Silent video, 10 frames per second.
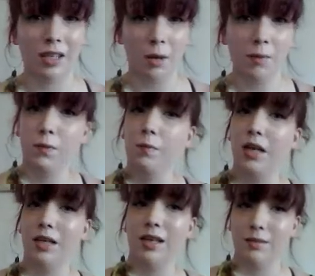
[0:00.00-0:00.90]
coming from
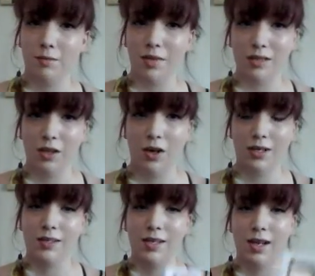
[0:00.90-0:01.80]
me, that means a lot,
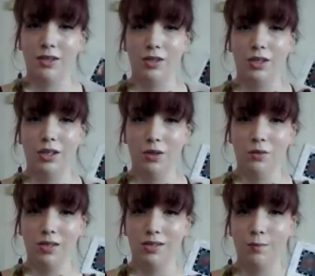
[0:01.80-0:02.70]
because I actually
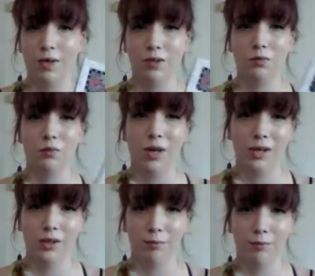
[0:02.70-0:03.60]
use this in my
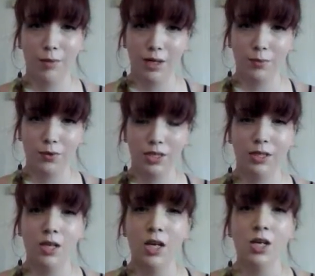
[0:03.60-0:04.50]
regular makeup
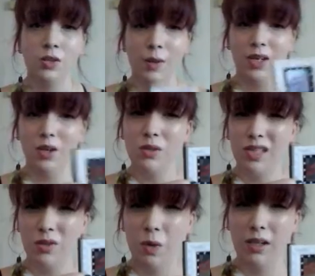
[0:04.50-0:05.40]
routine, so I use
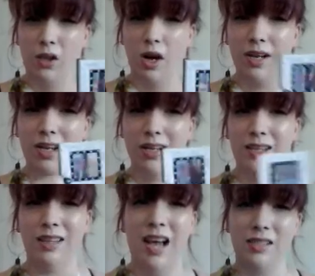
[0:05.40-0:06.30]
this quite a lot and
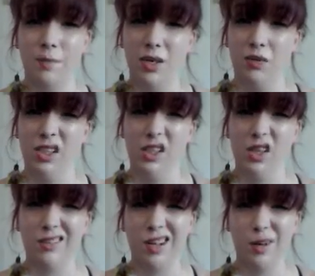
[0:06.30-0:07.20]
it lasts me a really
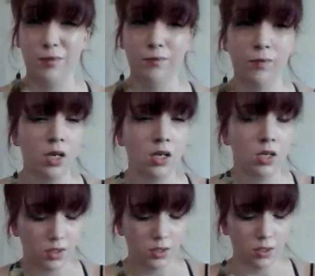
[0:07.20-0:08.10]
long time.
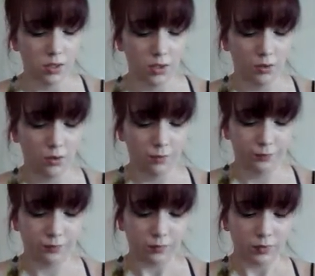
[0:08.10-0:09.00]
So
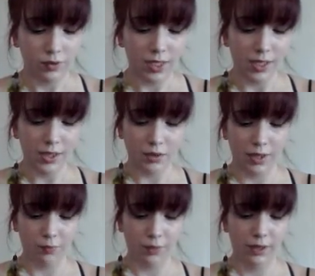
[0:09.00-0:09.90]
it's
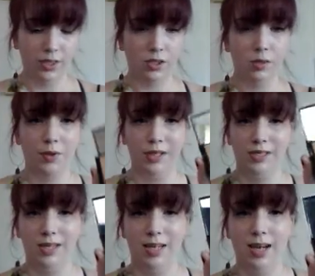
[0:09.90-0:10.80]
like really super
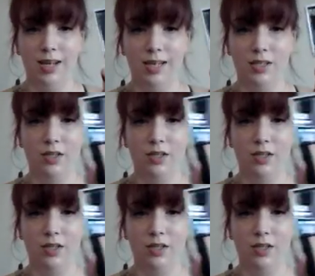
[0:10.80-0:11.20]
easy, and it's